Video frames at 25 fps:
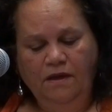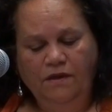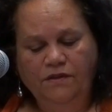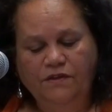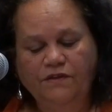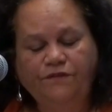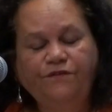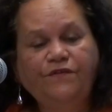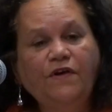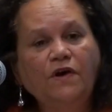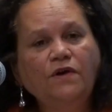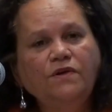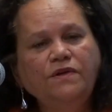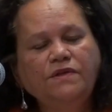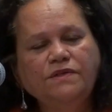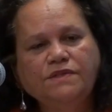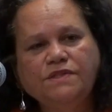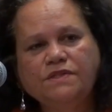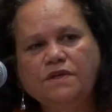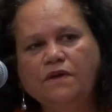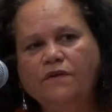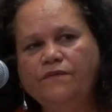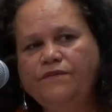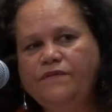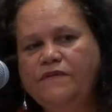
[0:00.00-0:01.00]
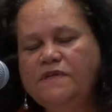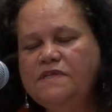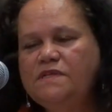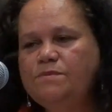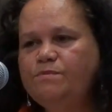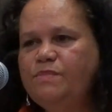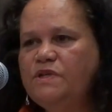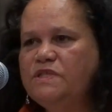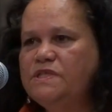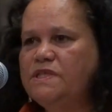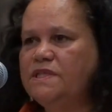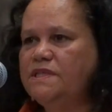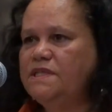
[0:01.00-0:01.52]
The focus of this
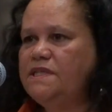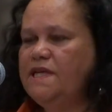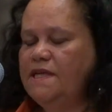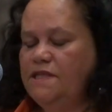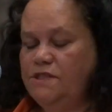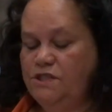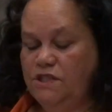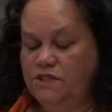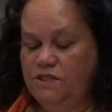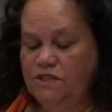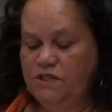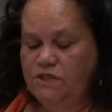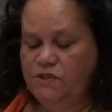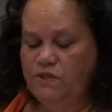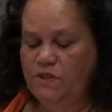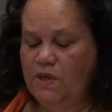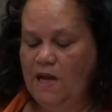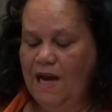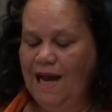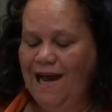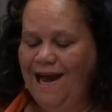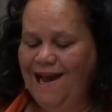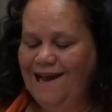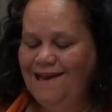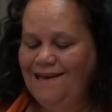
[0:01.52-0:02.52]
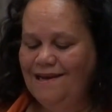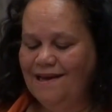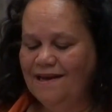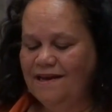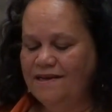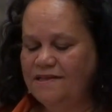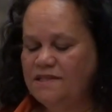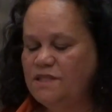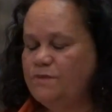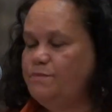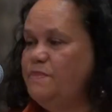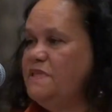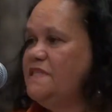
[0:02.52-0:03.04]
presentation is to
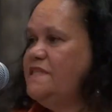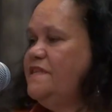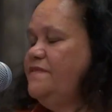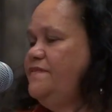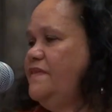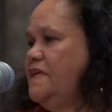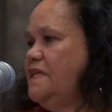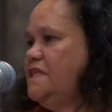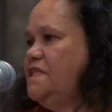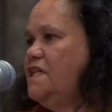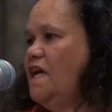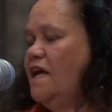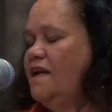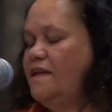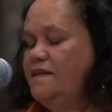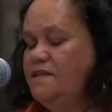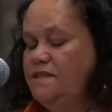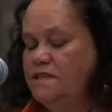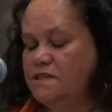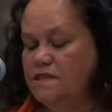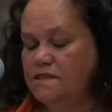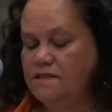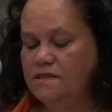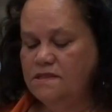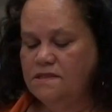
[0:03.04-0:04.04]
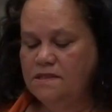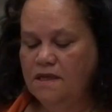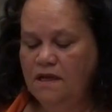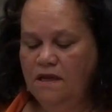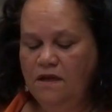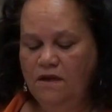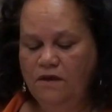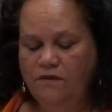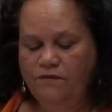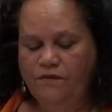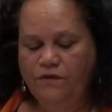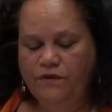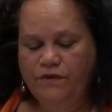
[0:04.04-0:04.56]
highlight specific challenges
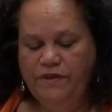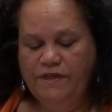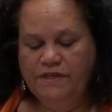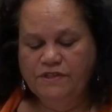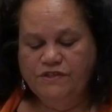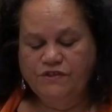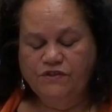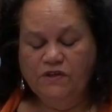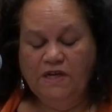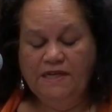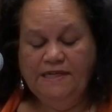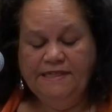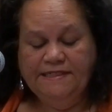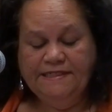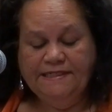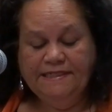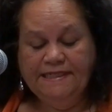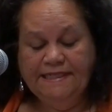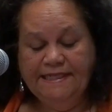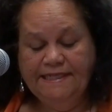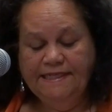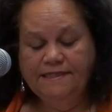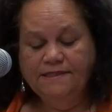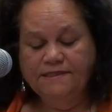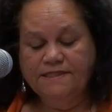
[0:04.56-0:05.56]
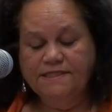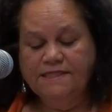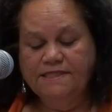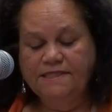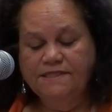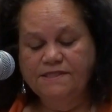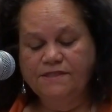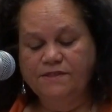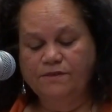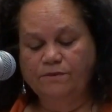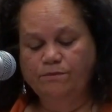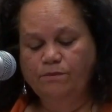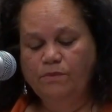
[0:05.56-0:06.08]
for the Australian legal
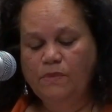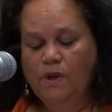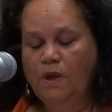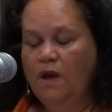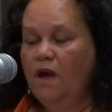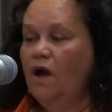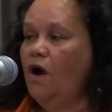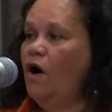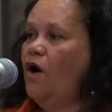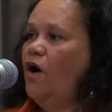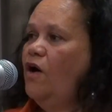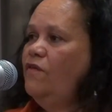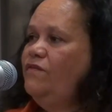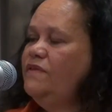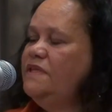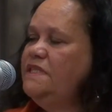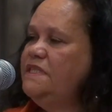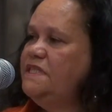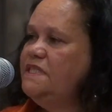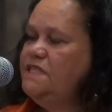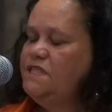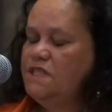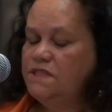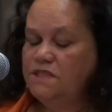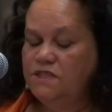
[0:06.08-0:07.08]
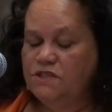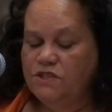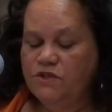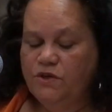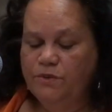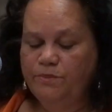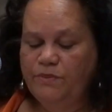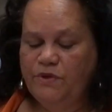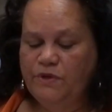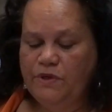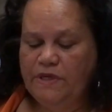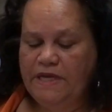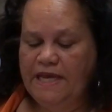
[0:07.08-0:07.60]
system of Indigenous
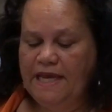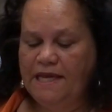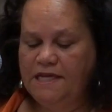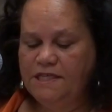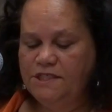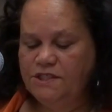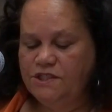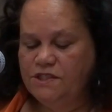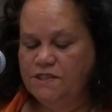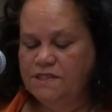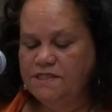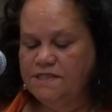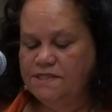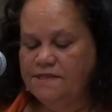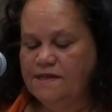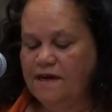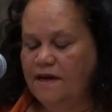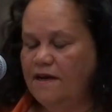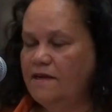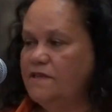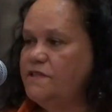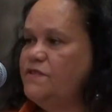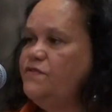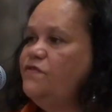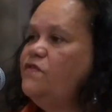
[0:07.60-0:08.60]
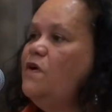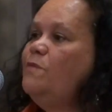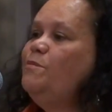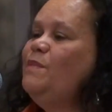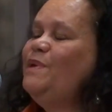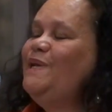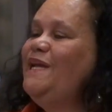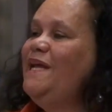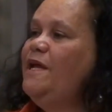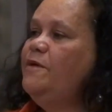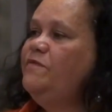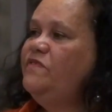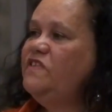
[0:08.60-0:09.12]
communication styles from
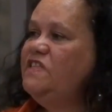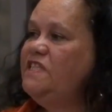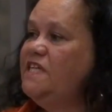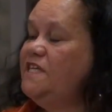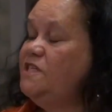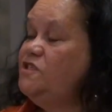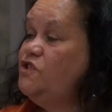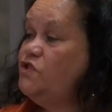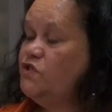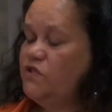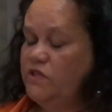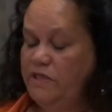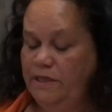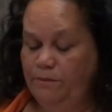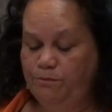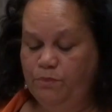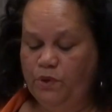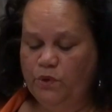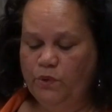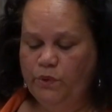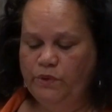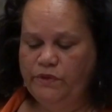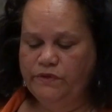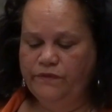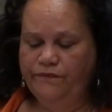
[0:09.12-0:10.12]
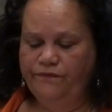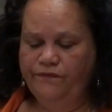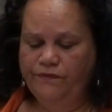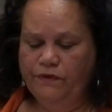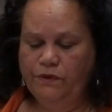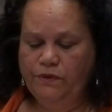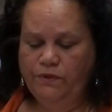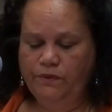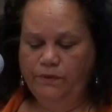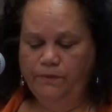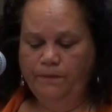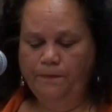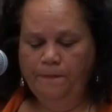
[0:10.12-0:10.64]
an evidentiary point of
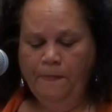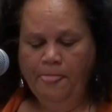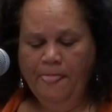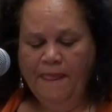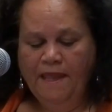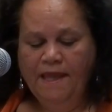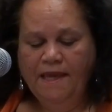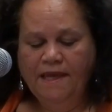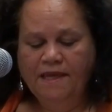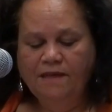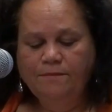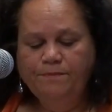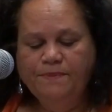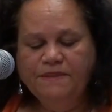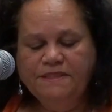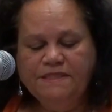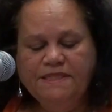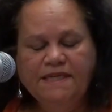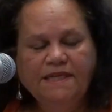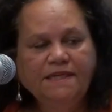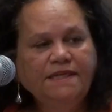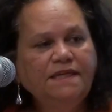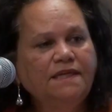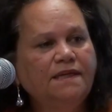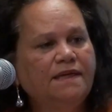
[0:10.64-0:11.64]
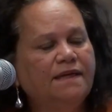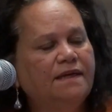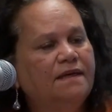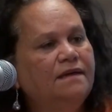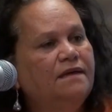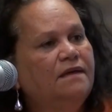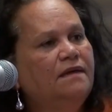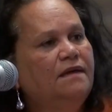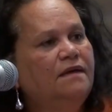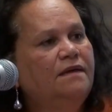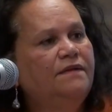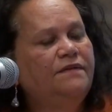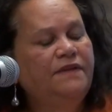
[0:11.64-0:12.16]
view. In particular,
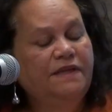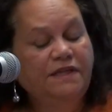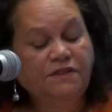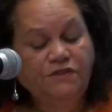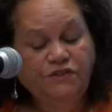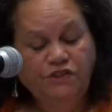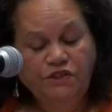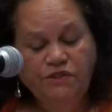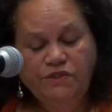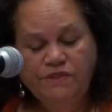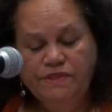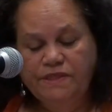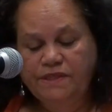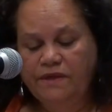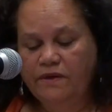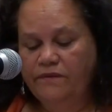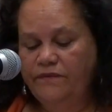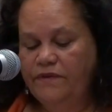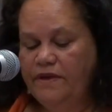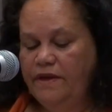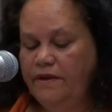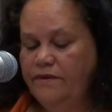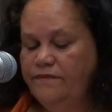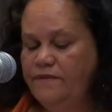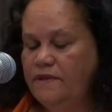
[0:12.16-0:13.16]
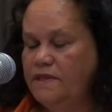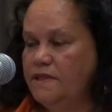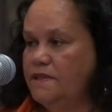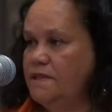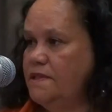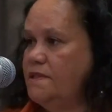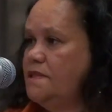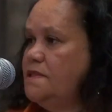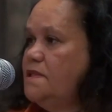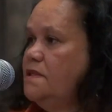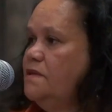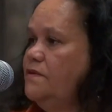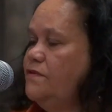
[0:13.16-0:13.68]
the adducing of
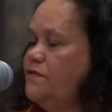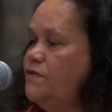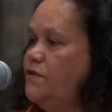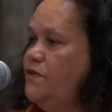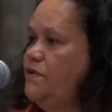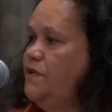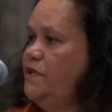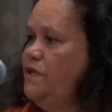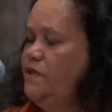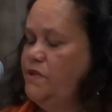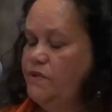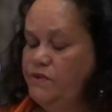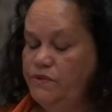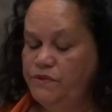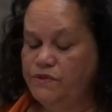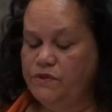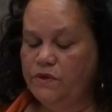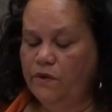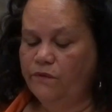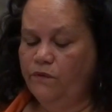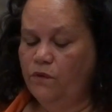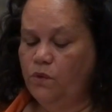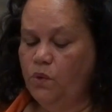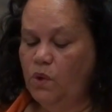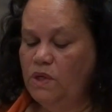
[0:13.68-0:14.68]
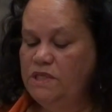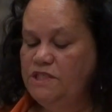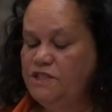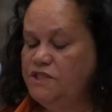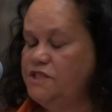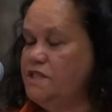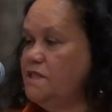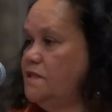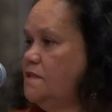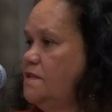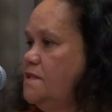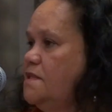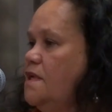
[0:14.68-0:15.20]
evidence through the use of
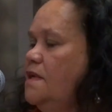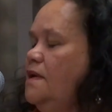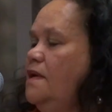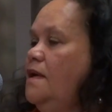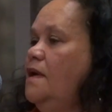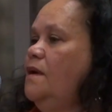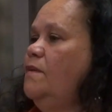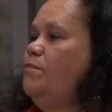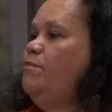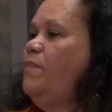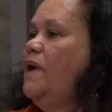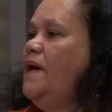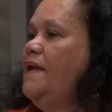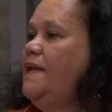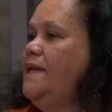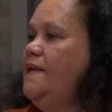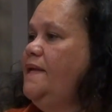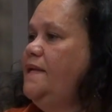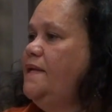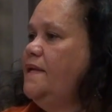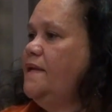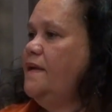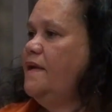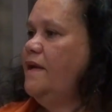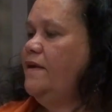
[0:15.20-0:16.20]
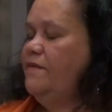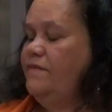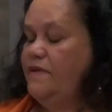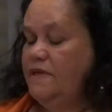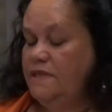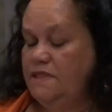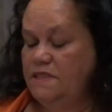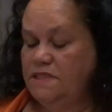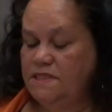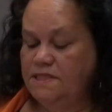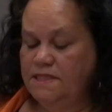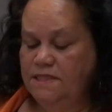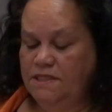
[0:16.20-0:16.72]
questions by leading
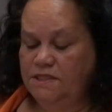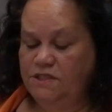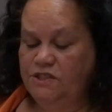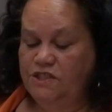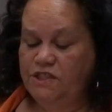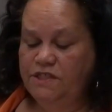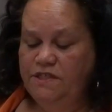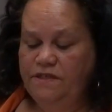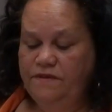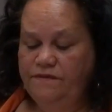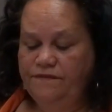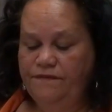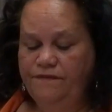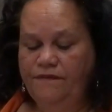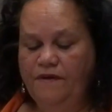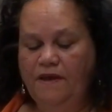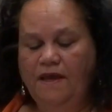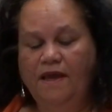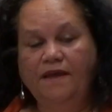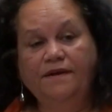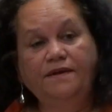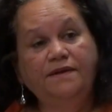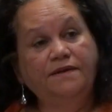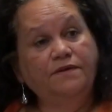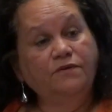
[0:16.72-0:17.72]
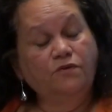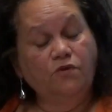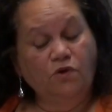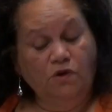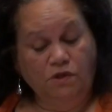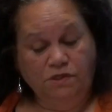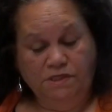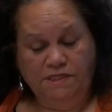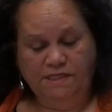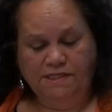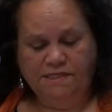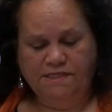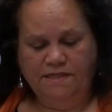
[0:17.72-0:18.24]
evidence in chief and in
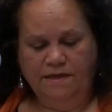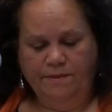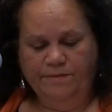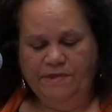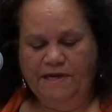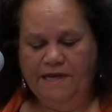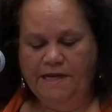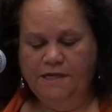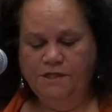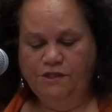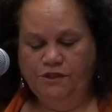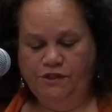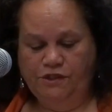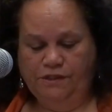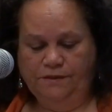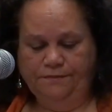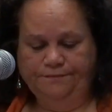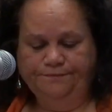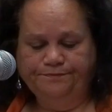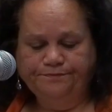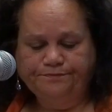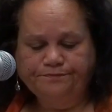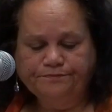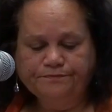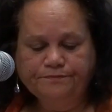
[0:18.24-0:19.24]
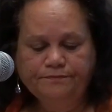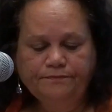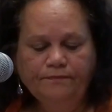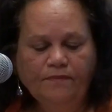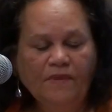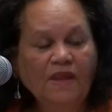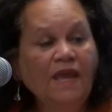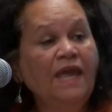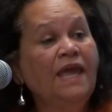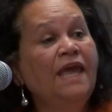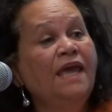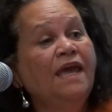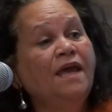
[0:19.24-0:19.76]
cross-examination.
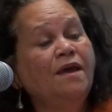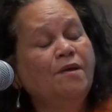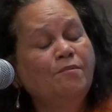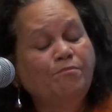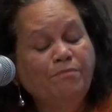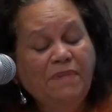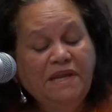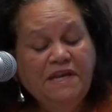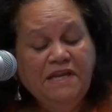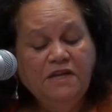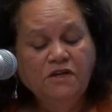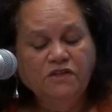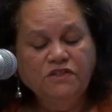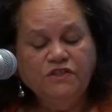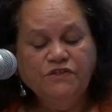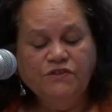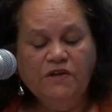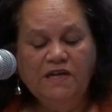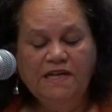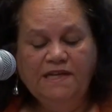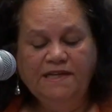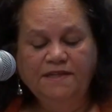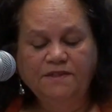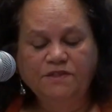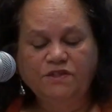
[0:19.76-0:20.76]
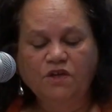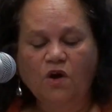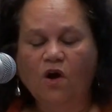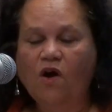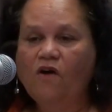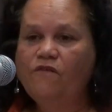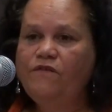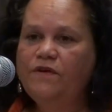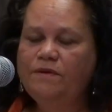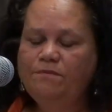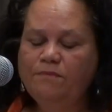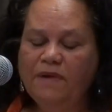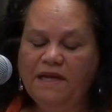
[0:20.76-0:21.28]
Many Australians
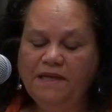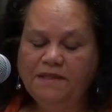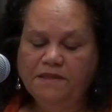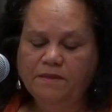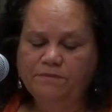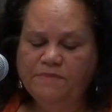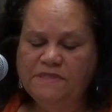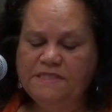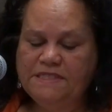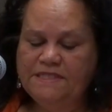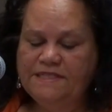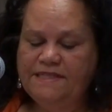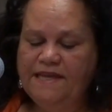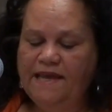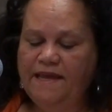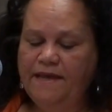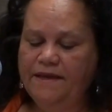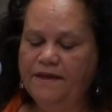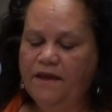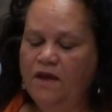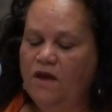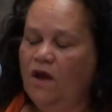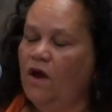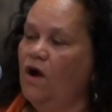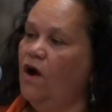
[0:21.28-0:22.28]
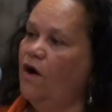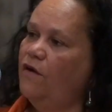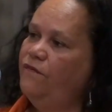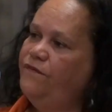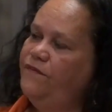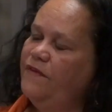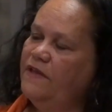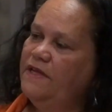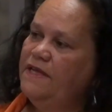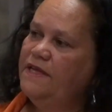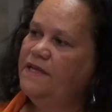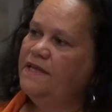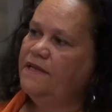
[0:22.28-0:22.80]
often make the mistake of
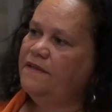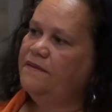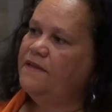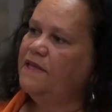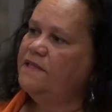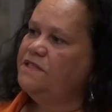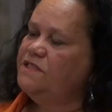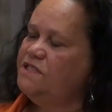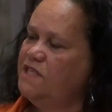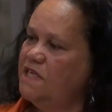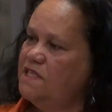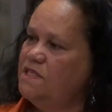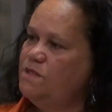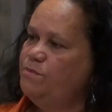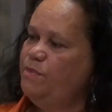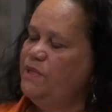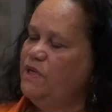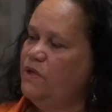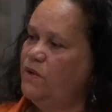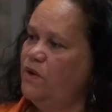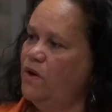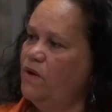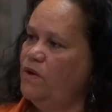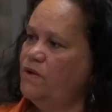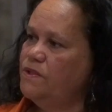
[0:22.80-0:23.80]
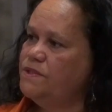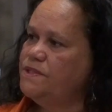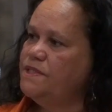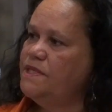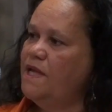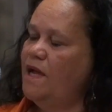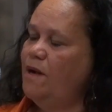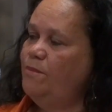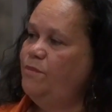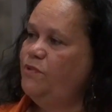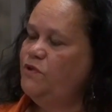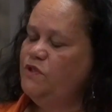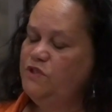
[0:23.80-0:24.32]
thinking that just because
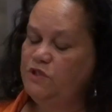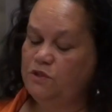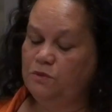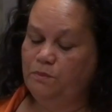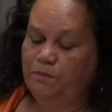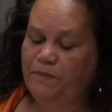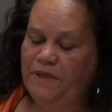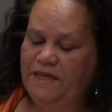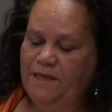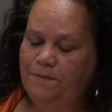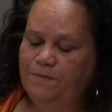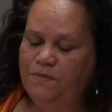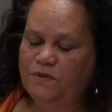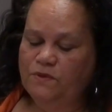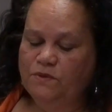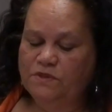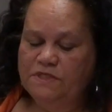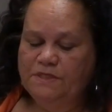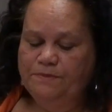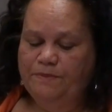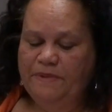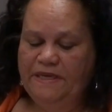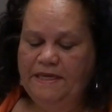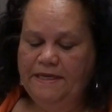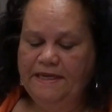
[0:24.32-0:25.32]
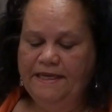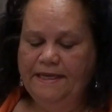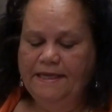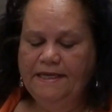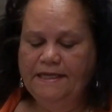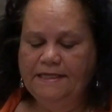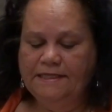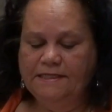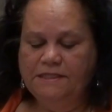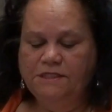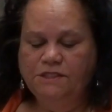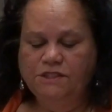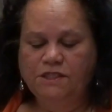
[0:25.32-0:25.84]
Aboriginal people speak
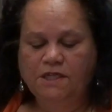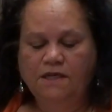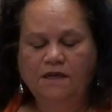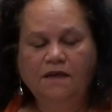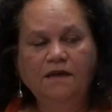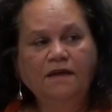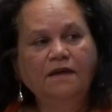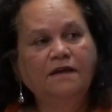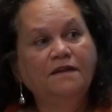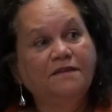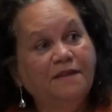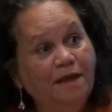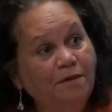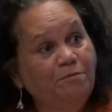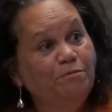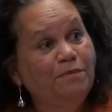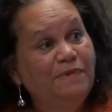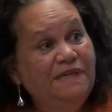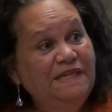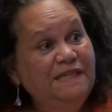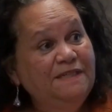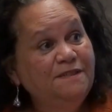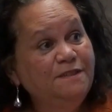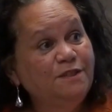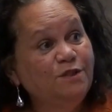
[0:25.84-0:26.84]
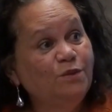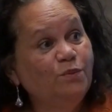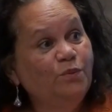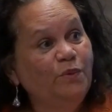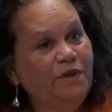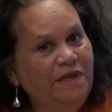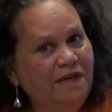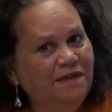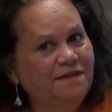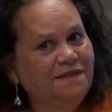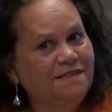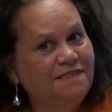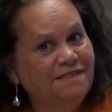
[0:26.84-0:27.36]
English, that means
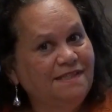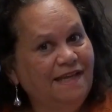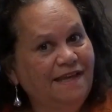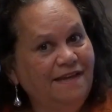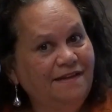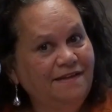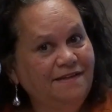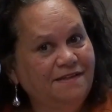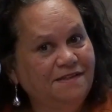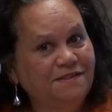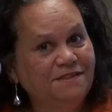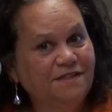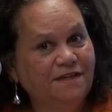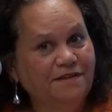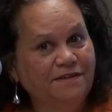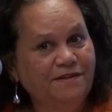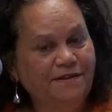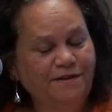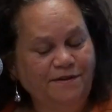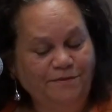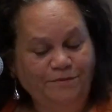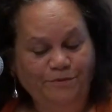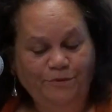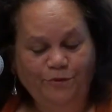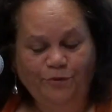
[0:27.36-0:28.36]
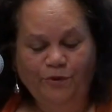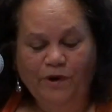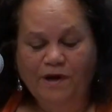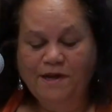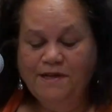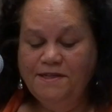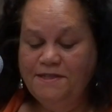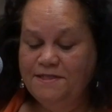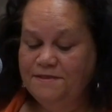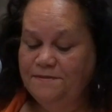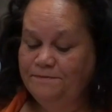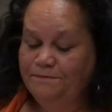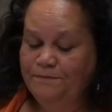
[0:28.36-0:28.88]
we understand each other,
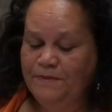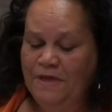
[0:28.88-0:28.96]
right?